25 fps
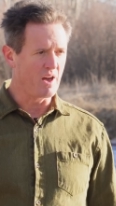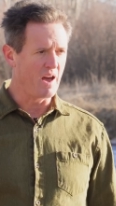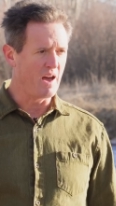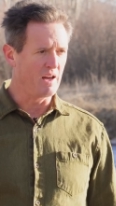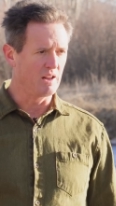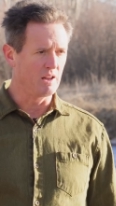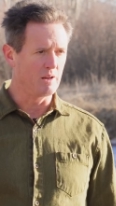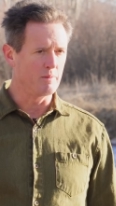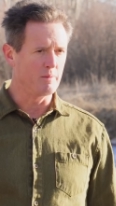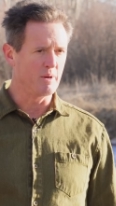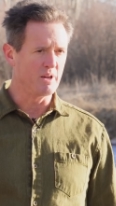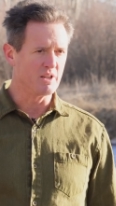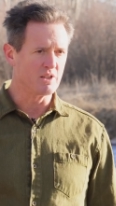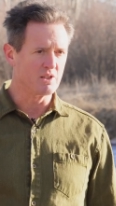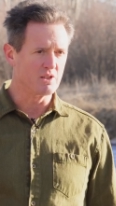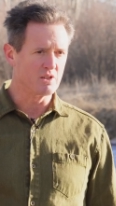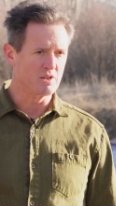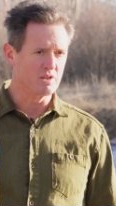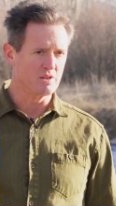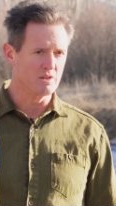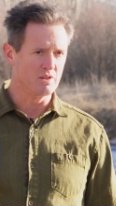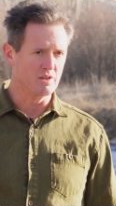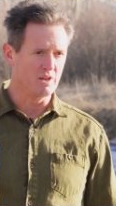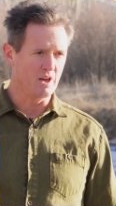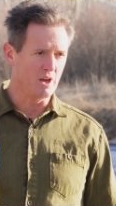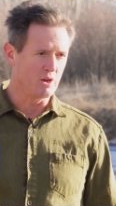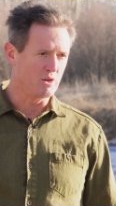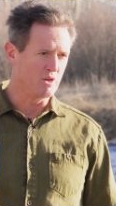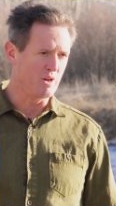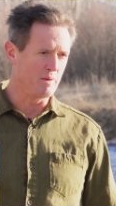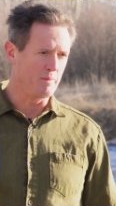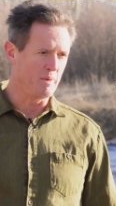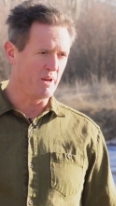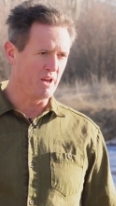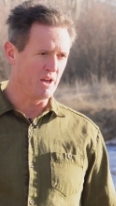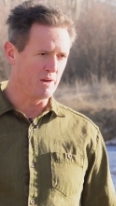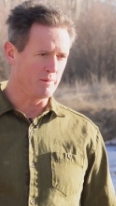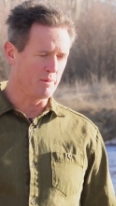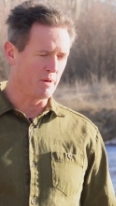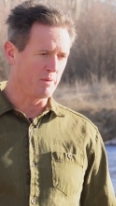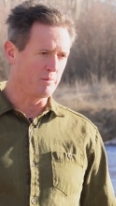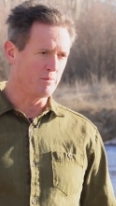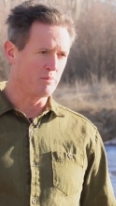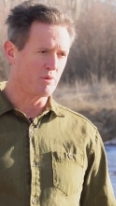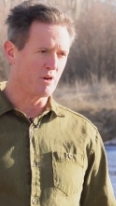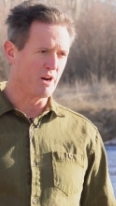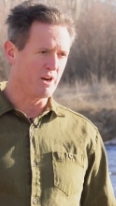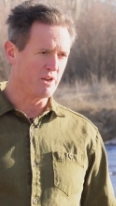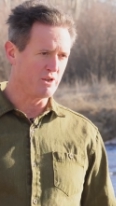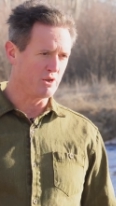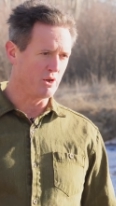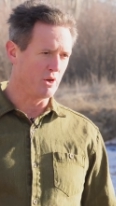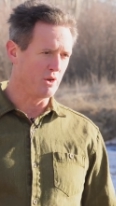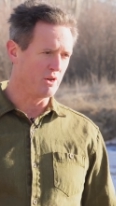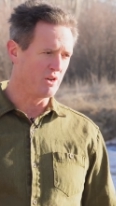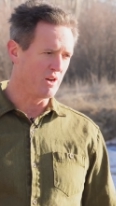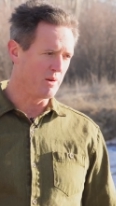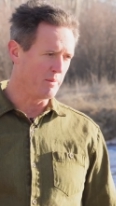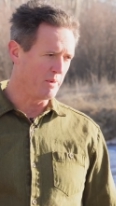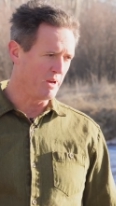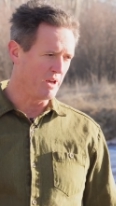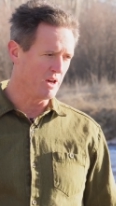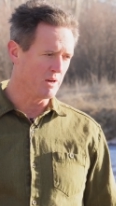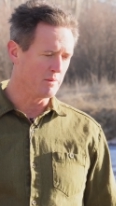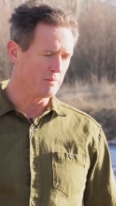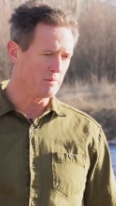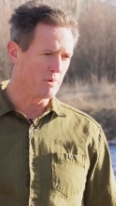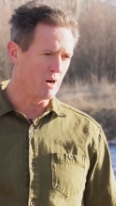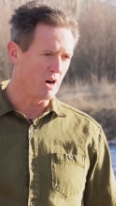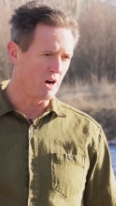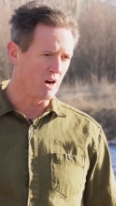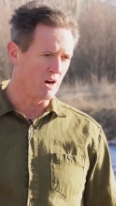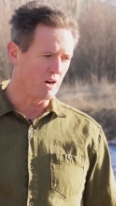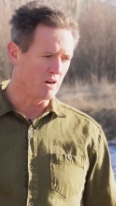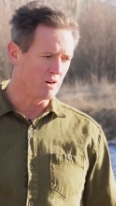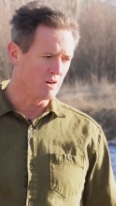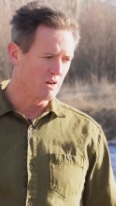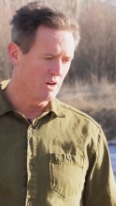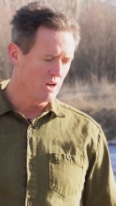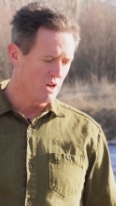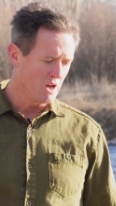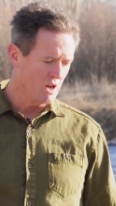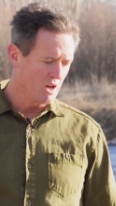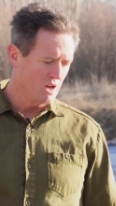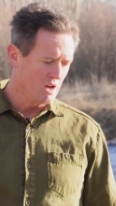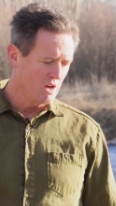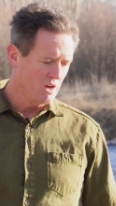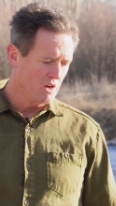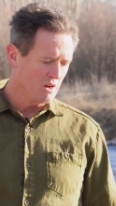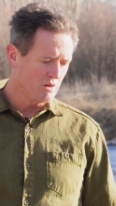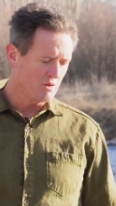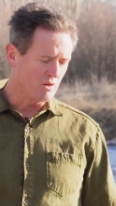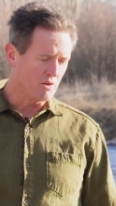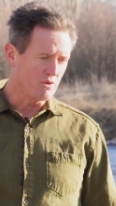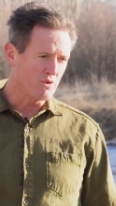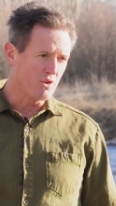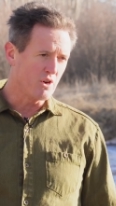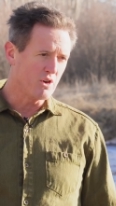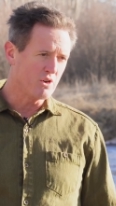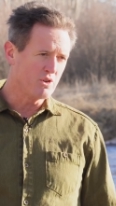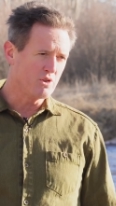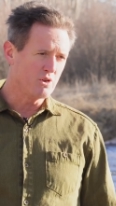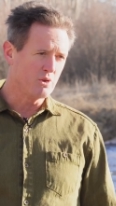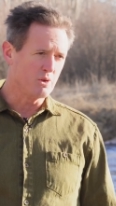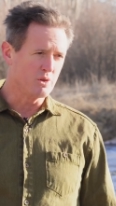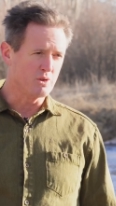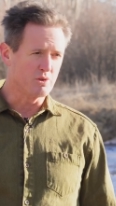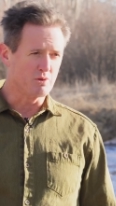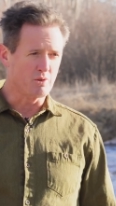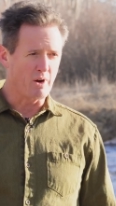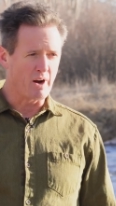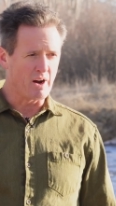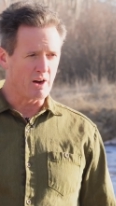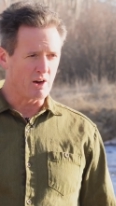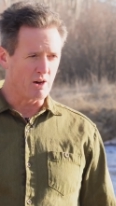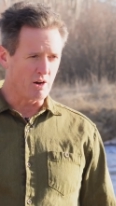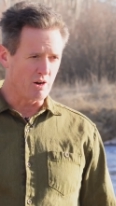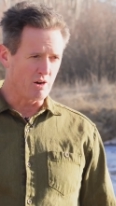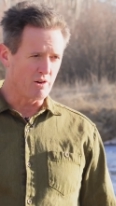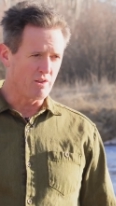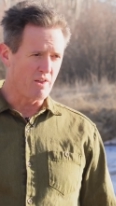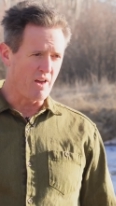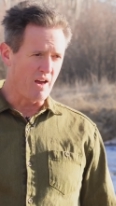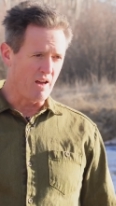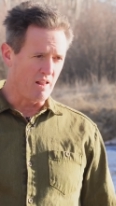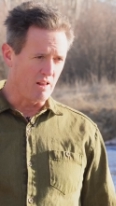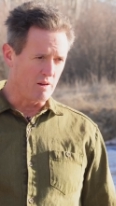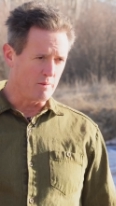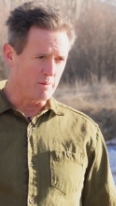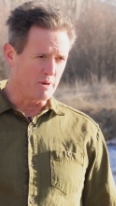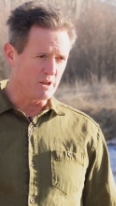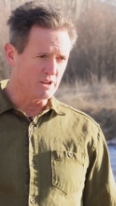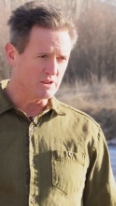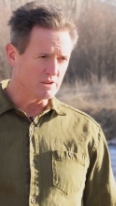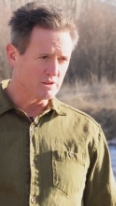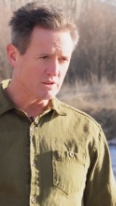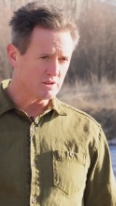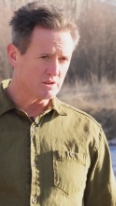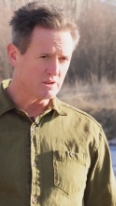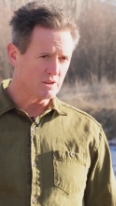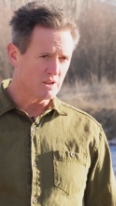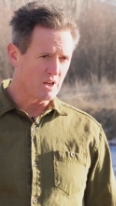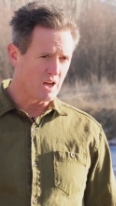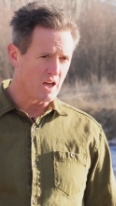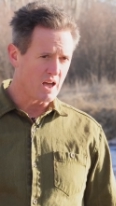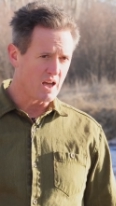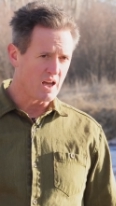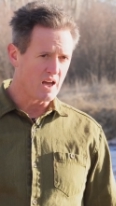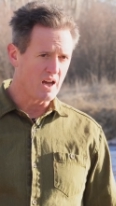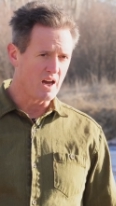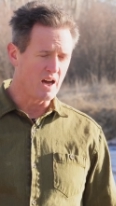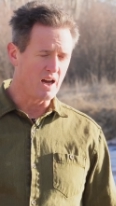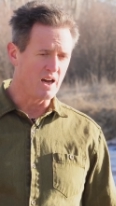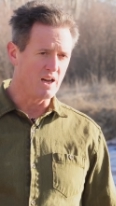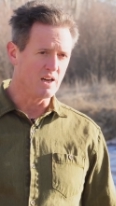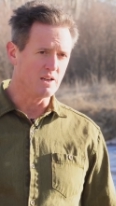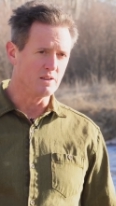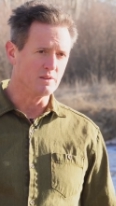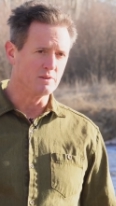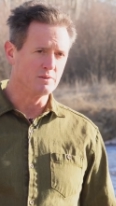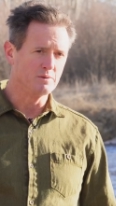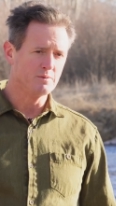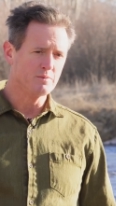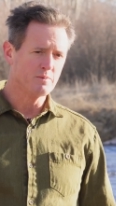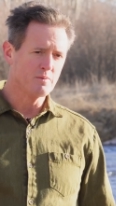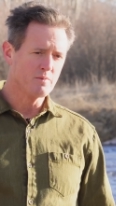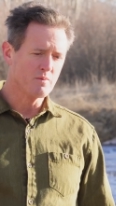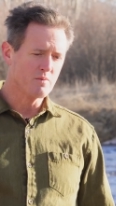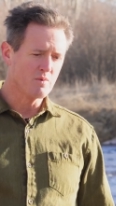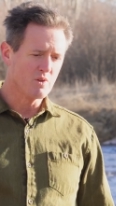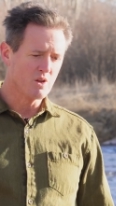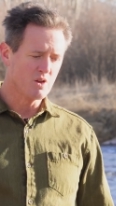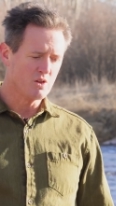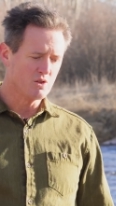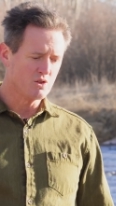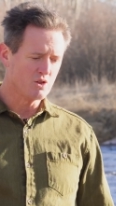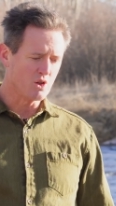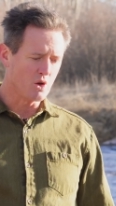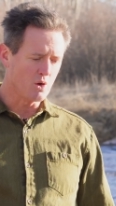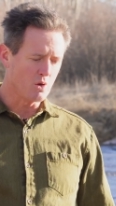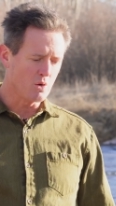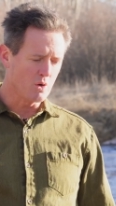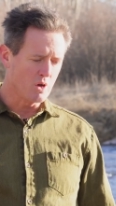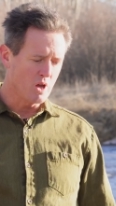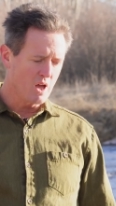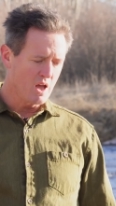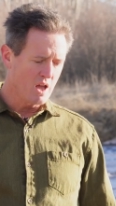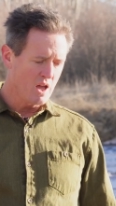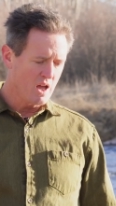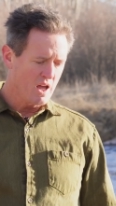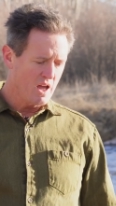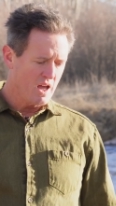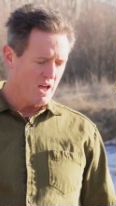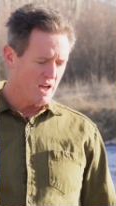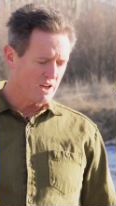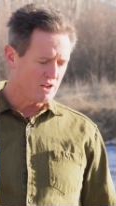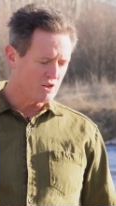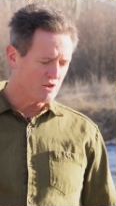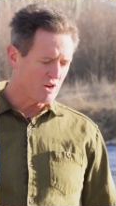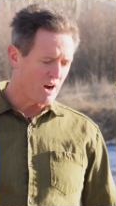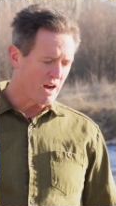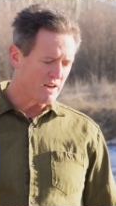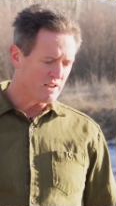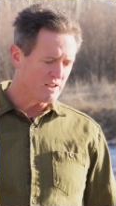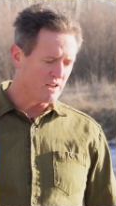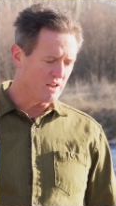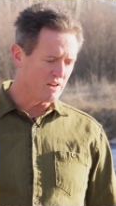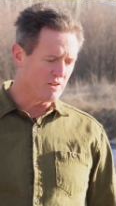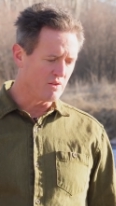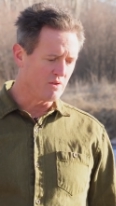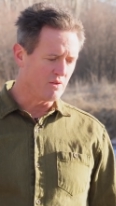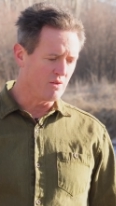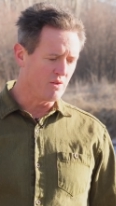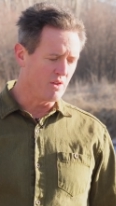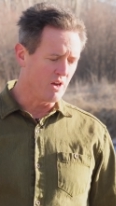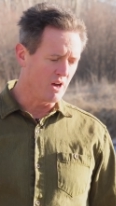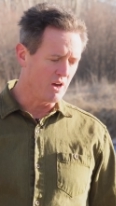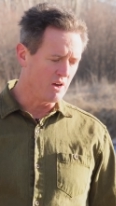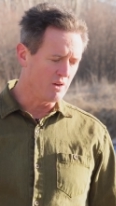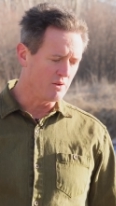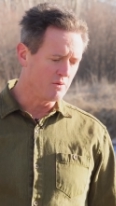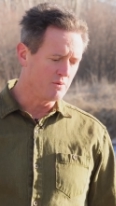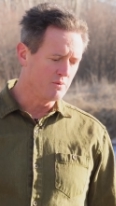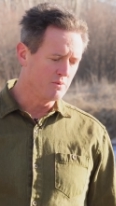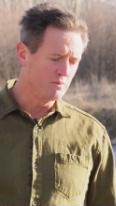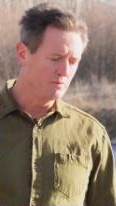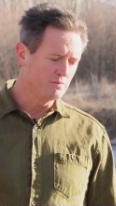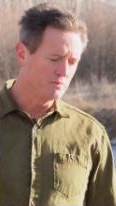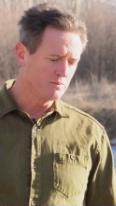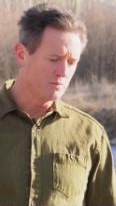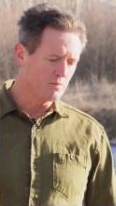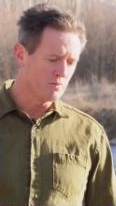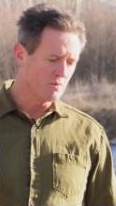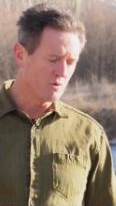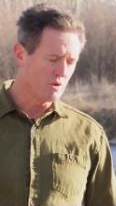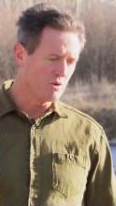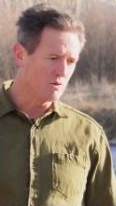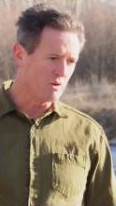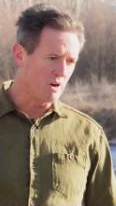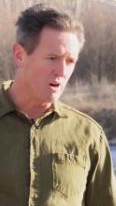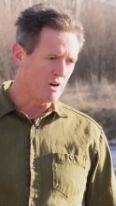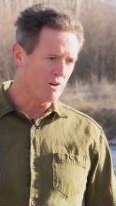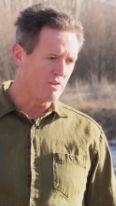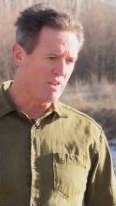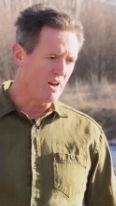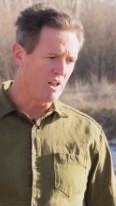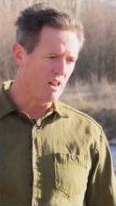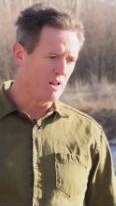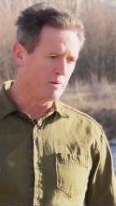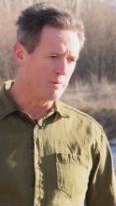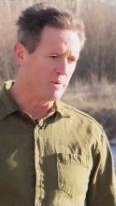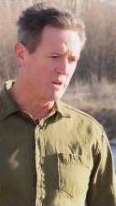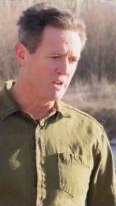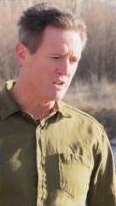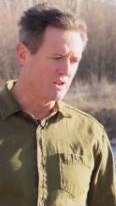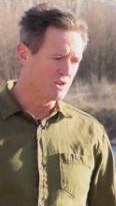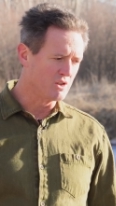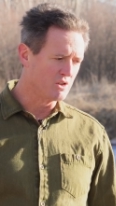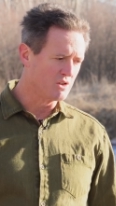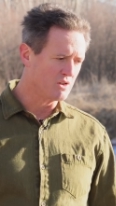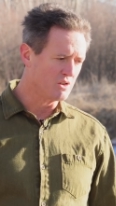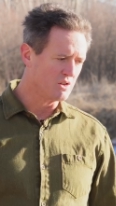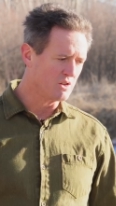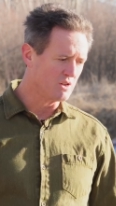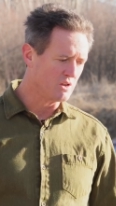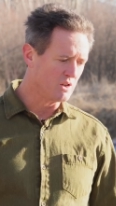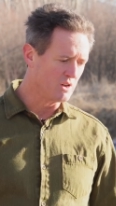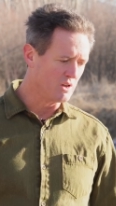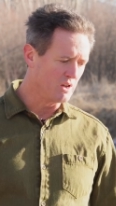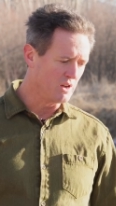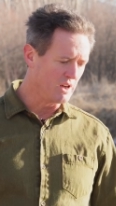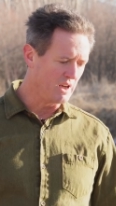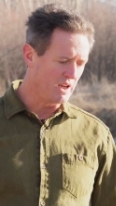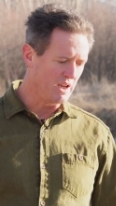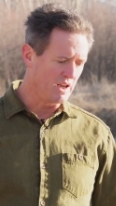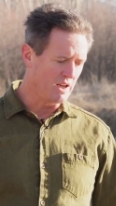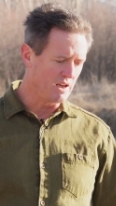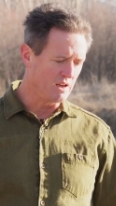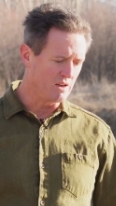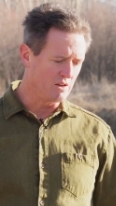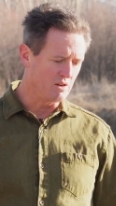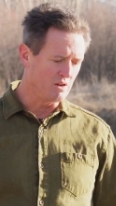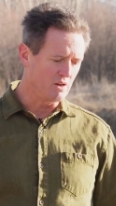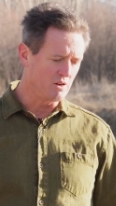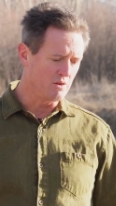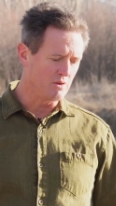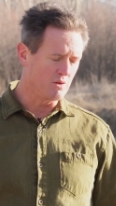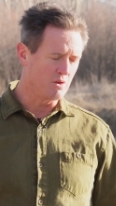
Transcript: elements neodymium and praseodymium are referred to as rare earth elements. So extracting the rare earth elements in